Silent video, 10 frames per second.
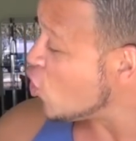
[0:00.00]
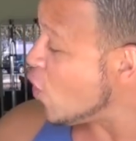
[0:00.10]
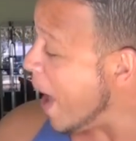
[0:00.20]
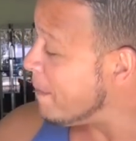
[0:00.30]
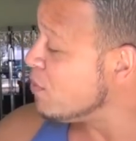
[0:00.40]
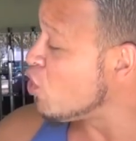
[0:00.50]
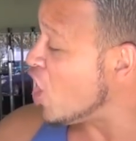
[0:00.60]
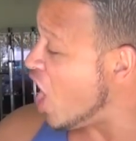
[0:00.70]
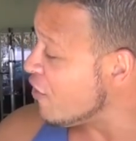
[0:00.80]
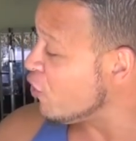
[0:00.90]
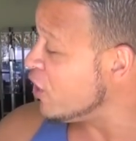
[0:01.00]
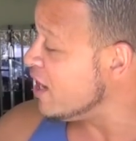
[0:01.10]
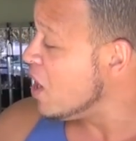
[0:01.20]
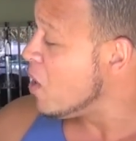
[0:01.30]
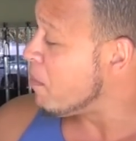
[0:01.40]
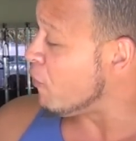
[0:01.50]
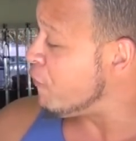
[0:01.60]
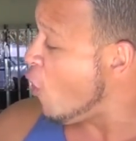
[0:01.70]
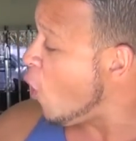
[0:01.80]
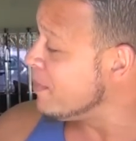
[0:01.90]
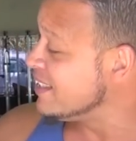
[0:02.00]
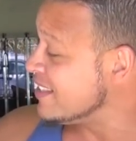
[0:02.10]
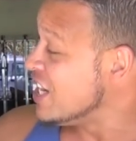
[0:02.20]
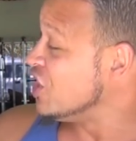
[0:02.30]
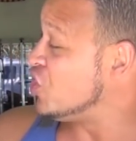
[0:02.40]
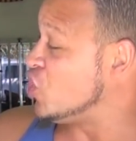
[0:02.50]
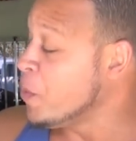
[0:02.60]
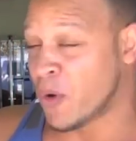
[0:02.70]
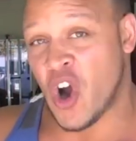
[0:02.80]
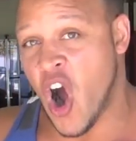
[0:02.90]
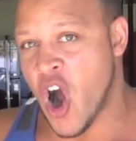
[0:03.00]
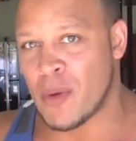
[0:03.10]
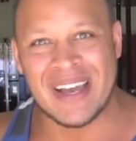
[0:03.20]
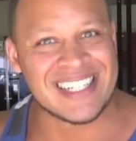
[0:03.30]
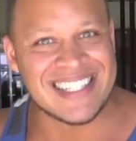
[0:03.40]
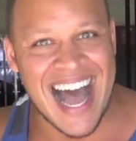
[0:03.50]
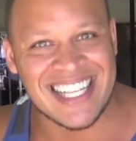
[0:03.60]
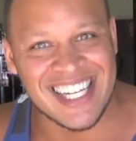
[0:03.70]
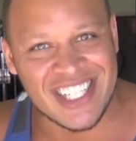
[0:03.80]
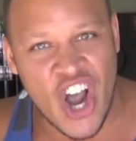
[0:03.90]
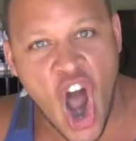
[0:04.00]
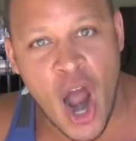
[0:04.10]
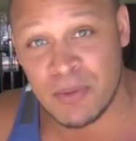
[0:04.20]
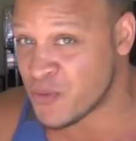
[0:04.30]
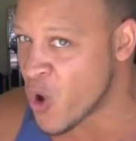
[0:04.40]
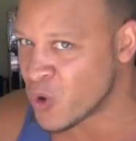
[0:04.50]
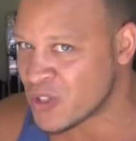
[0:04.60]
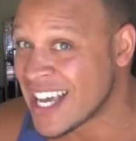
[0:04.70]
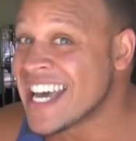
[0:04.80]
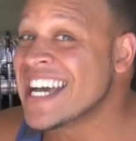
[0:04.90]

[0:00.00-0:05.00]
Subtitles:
Rapid Recovery Performance Supercarb. It's not just carbs, folks.